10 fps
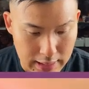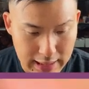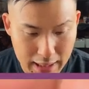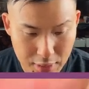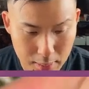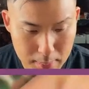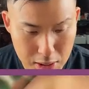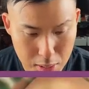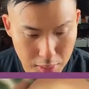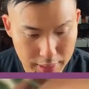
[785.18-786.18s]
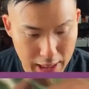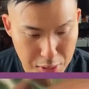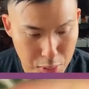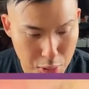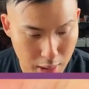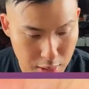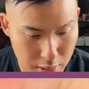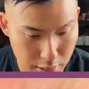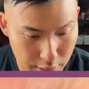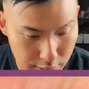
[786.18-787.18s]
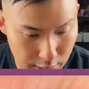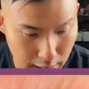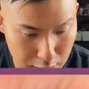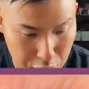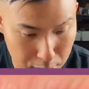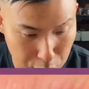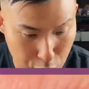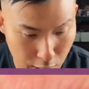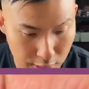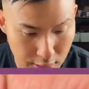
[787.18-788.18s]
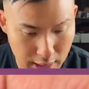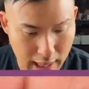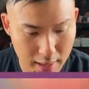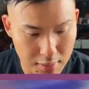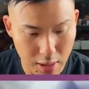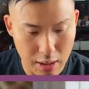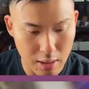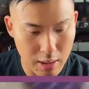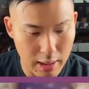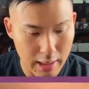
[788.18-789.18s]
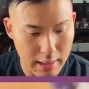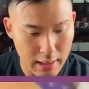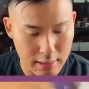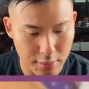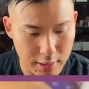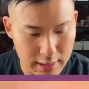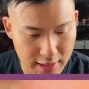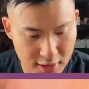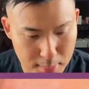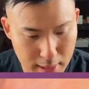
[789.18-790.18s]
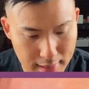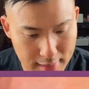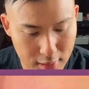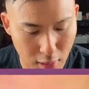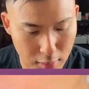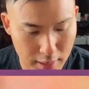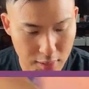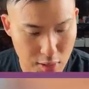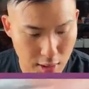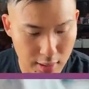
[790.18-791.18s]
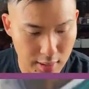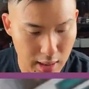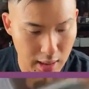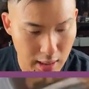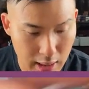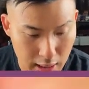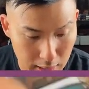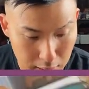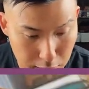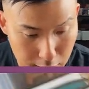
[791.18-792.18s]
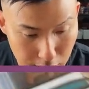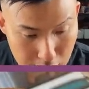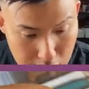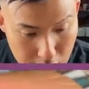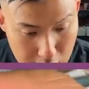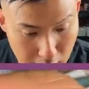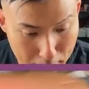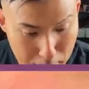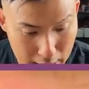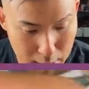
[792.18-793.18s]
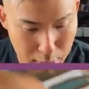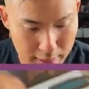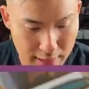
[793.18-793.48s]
Davion Mitchell, National Treasures, triple jersey out of 99. Devontae Smith, Donruss jersey. Luka Doncic, impeccable.